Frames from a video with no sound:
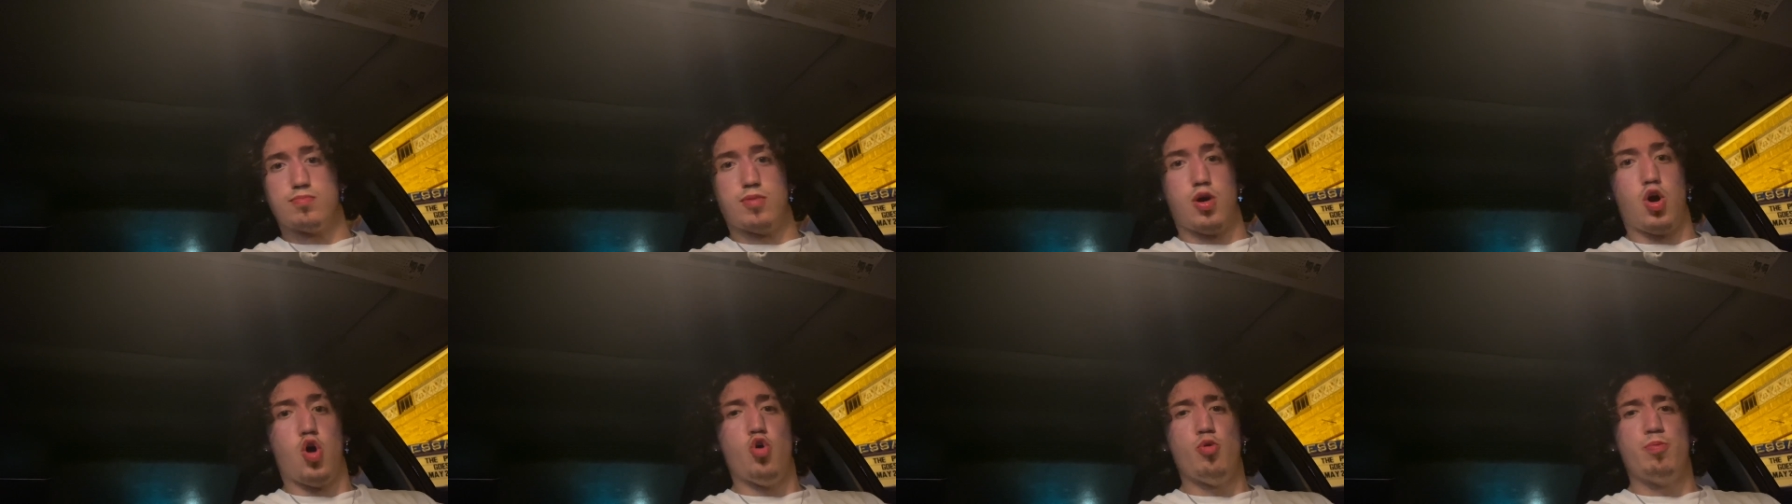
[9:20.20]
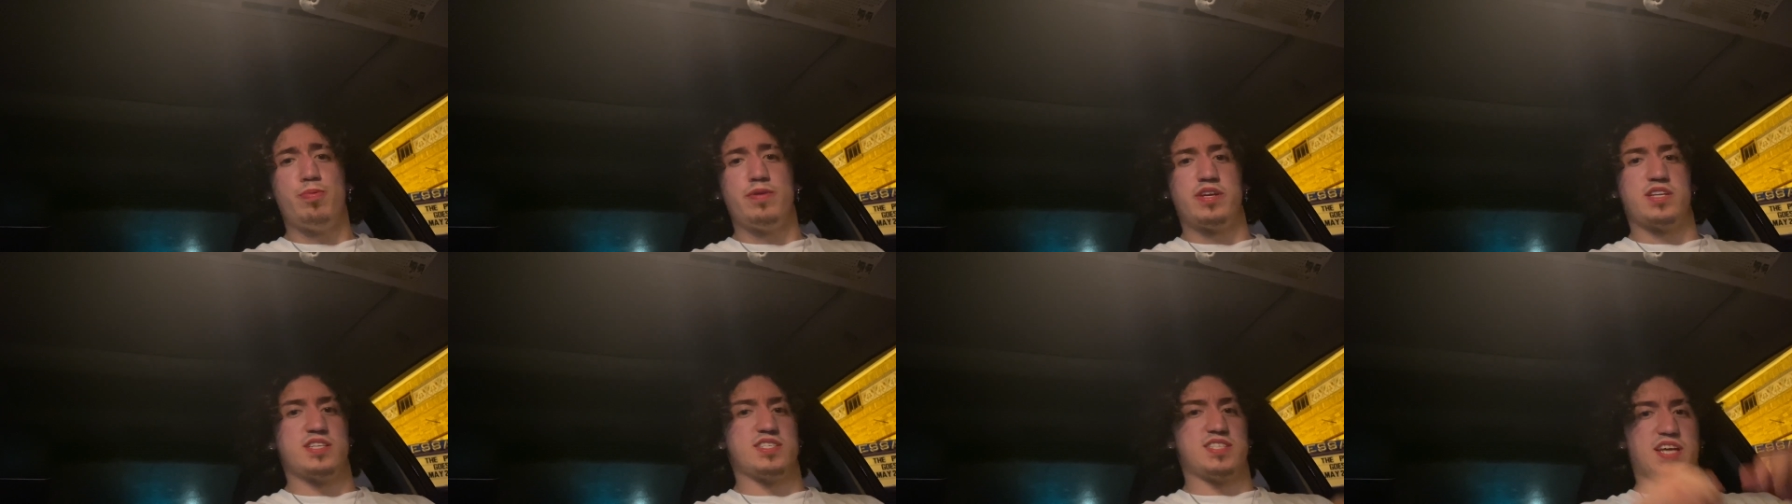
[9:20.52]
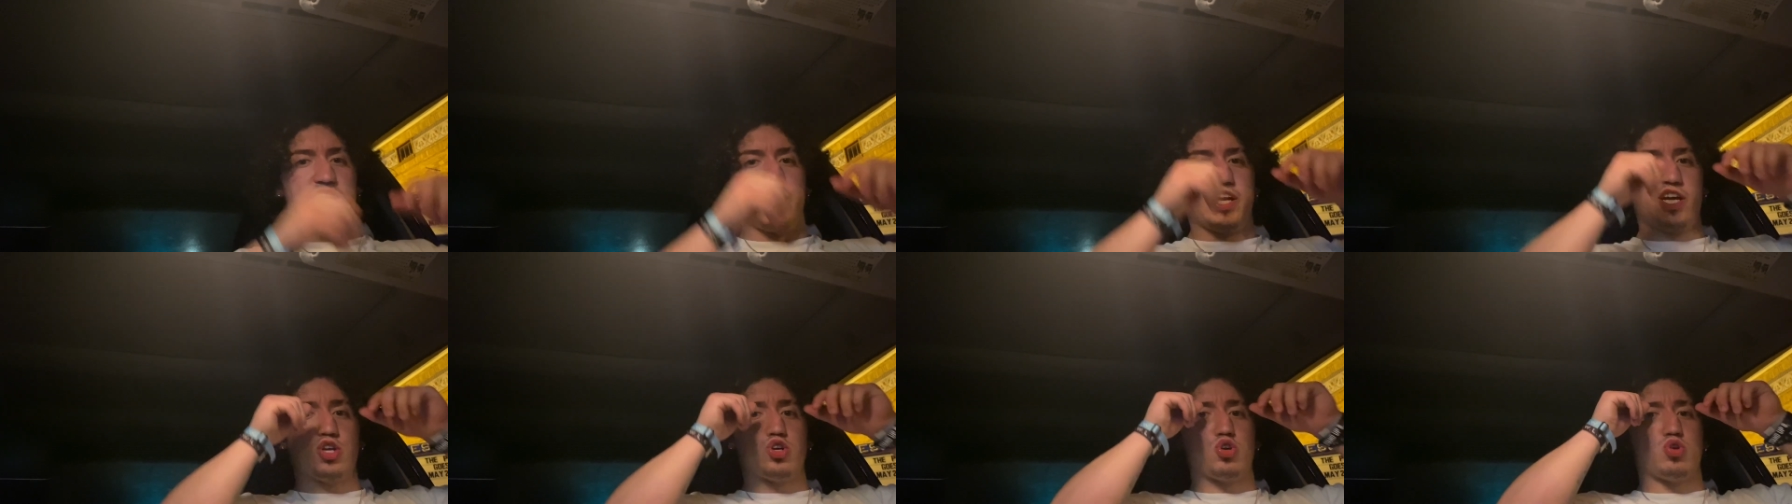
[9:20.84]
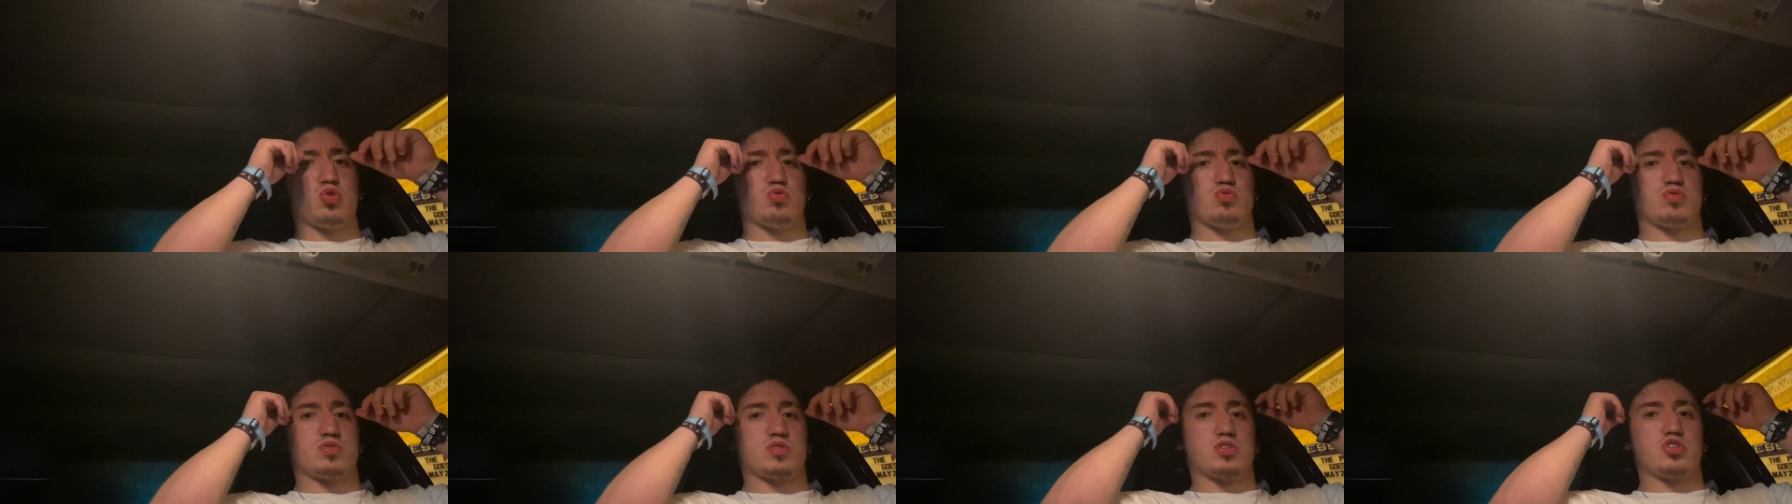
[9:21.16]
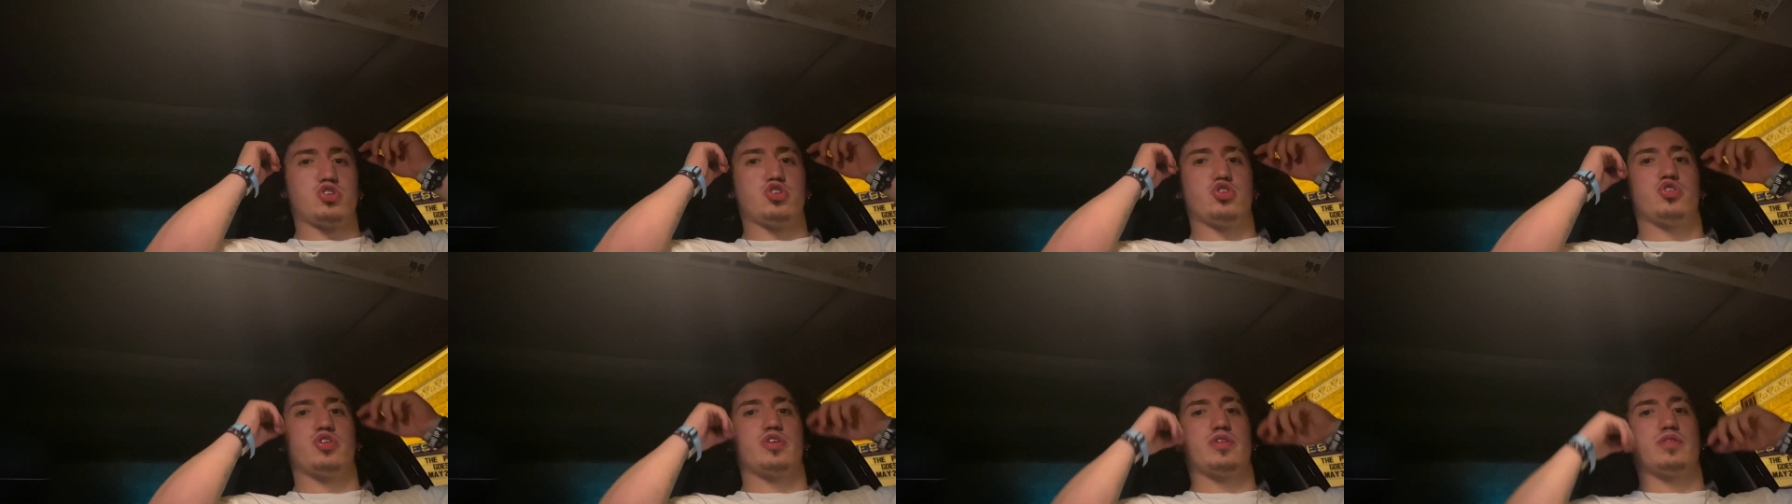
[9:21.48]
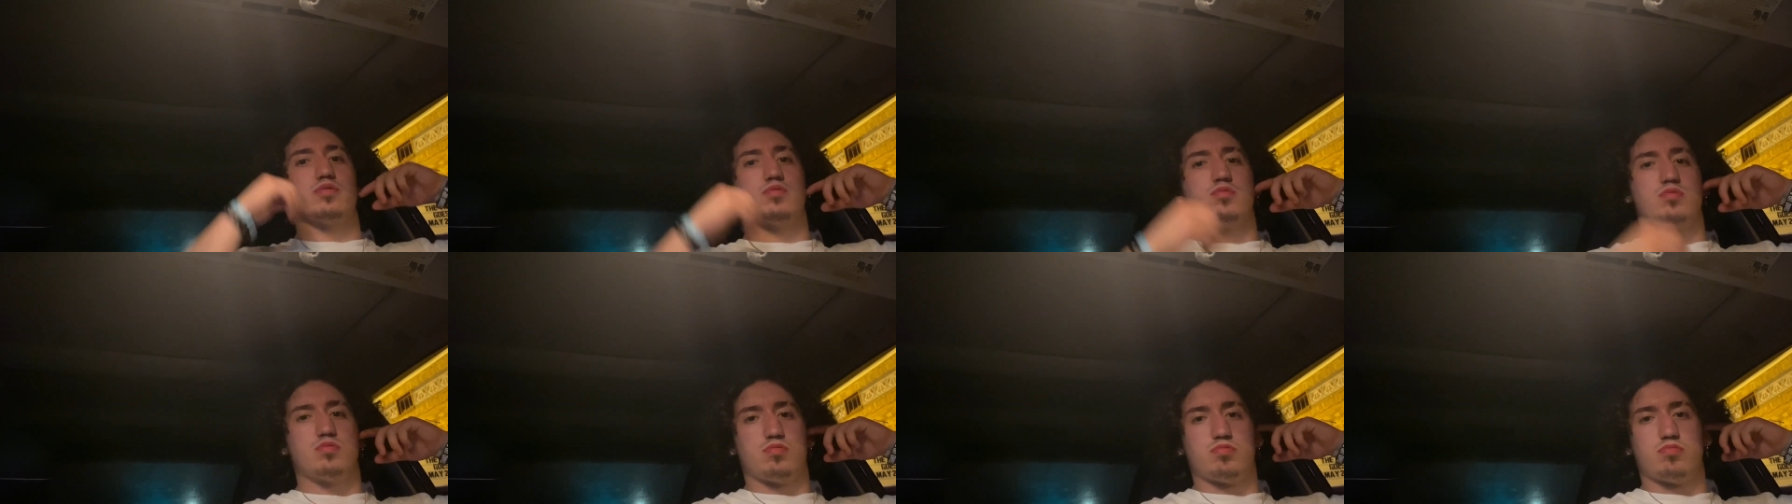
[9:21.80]
hoping this angle is good,
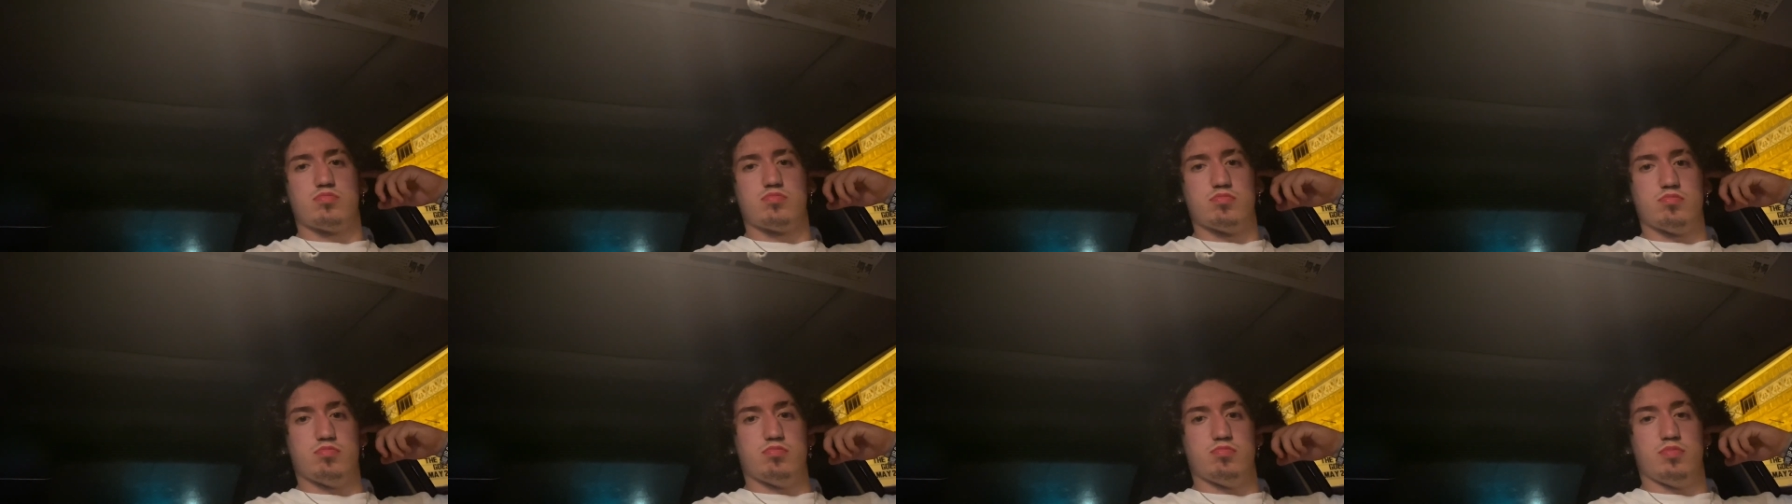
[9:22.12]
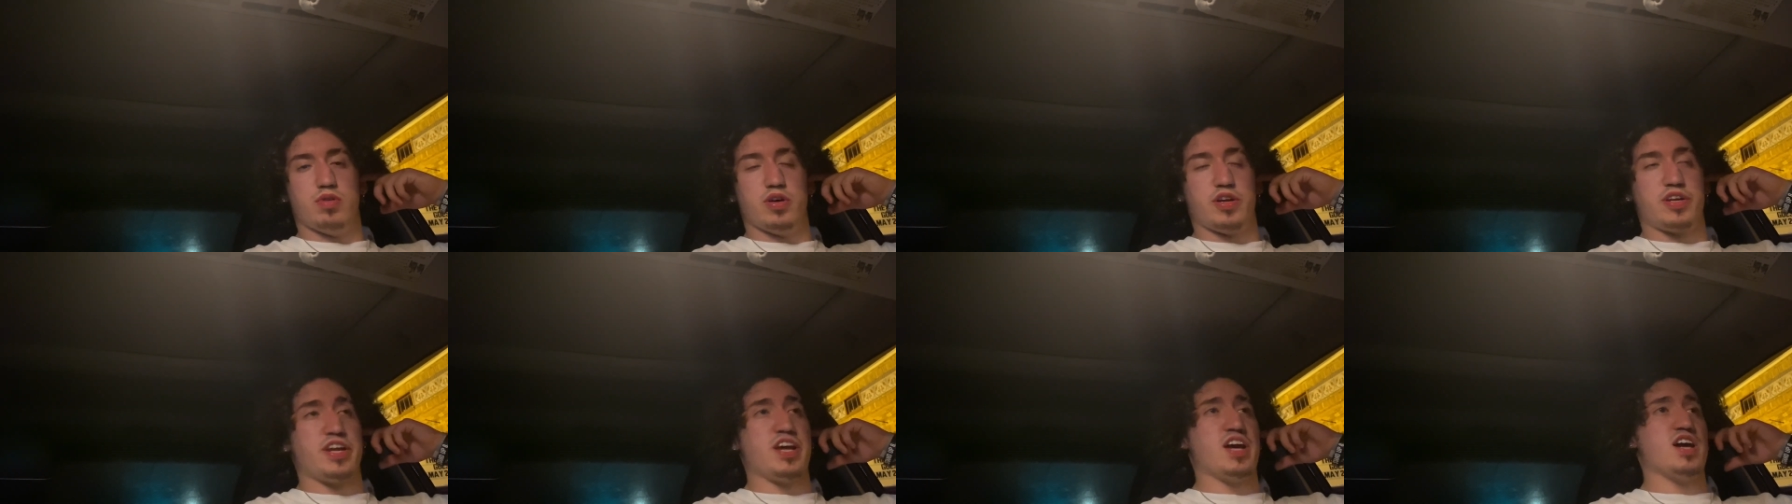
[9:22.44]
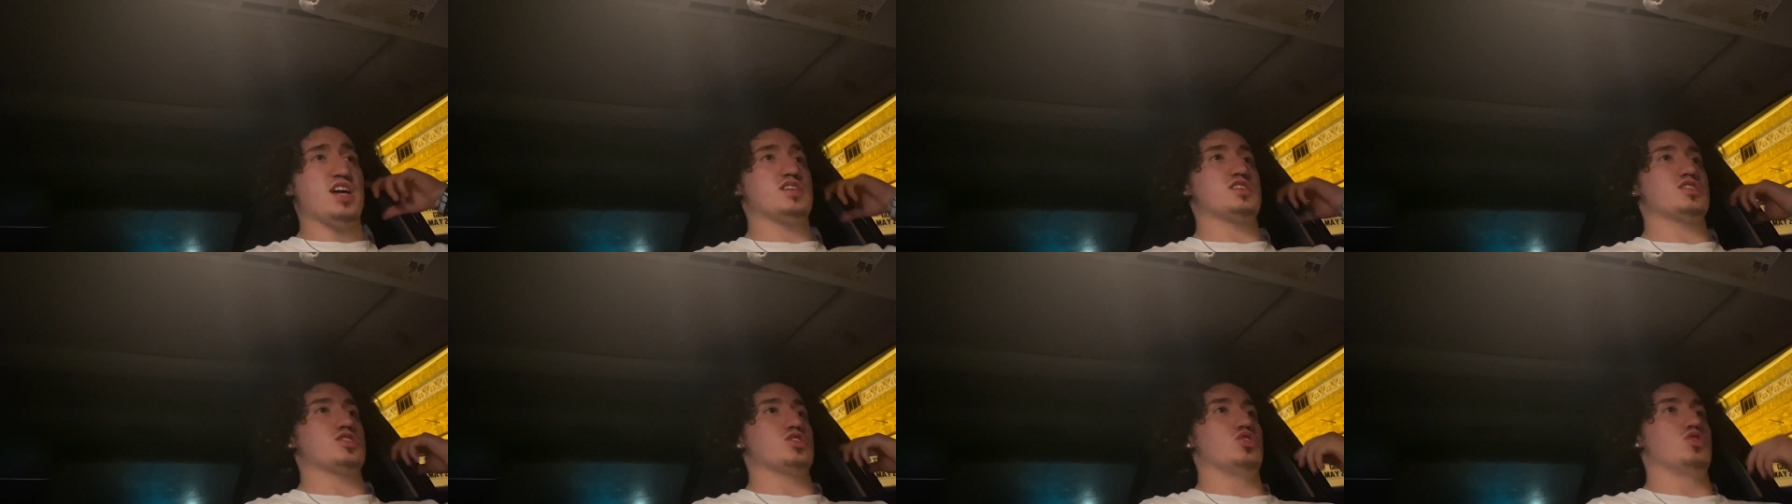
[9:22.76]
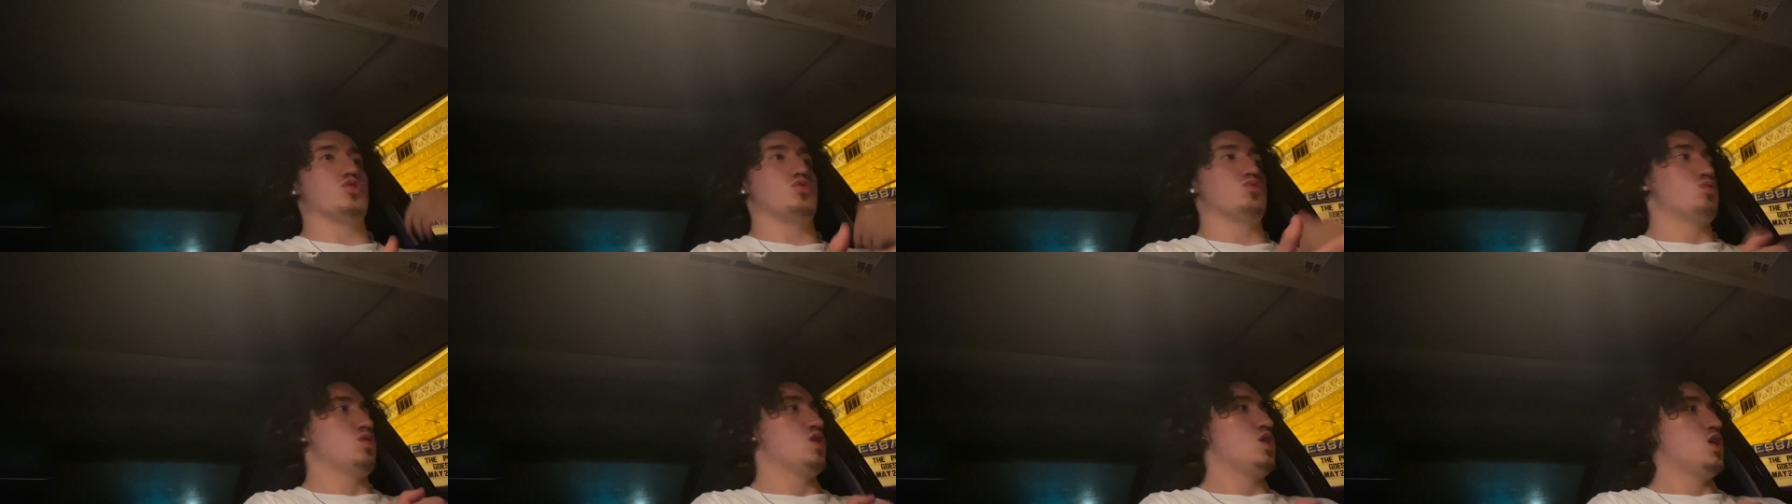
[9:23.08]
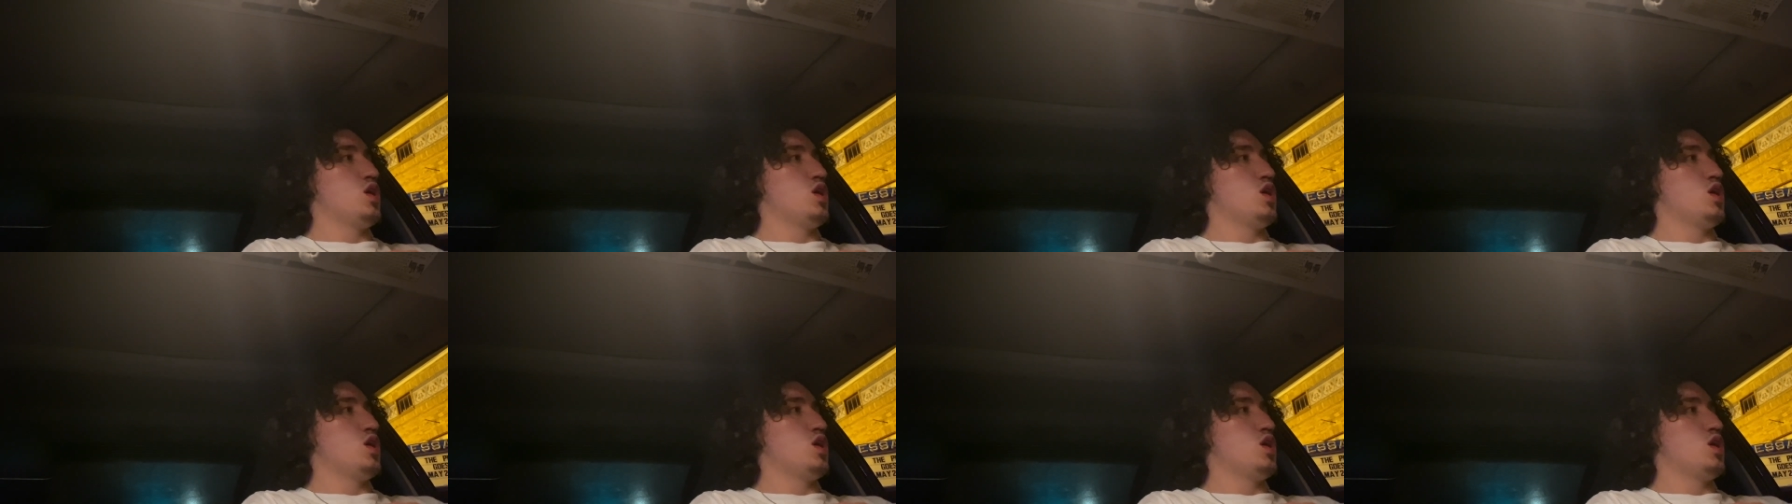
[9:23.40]
but yeah, so